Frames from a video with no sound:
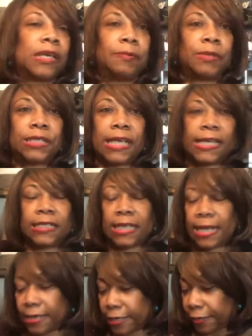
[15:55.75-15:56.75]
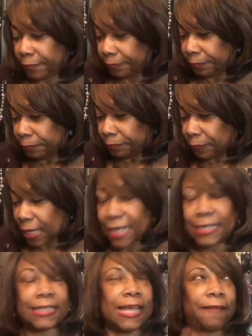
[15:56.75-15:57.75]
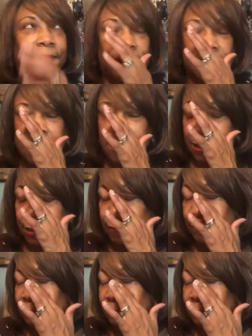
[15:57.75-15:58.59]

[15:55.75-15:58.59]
I'm gonna change that up. I just have to